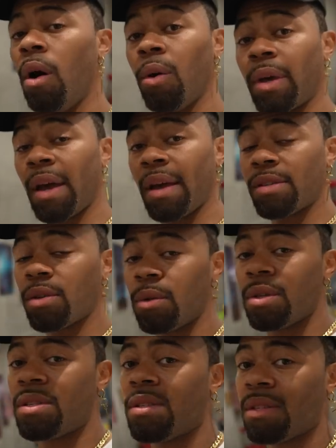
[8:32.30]
Okay, so
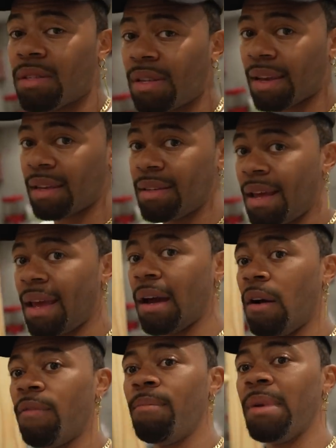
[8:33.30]
this is the second day
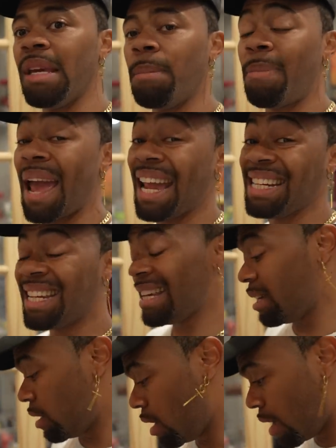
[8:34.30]
of me
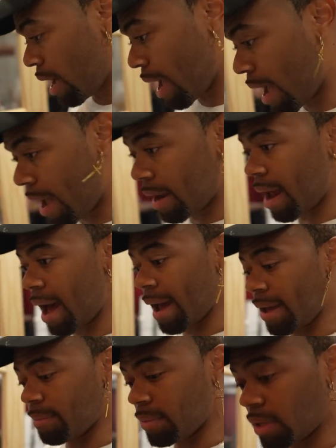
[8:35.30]
painting and I
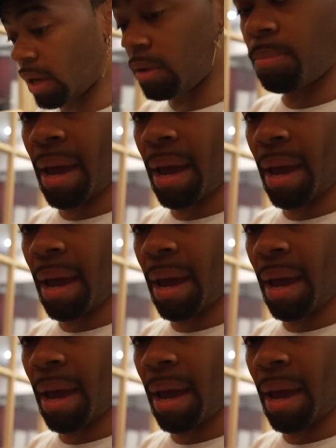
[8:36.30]
am done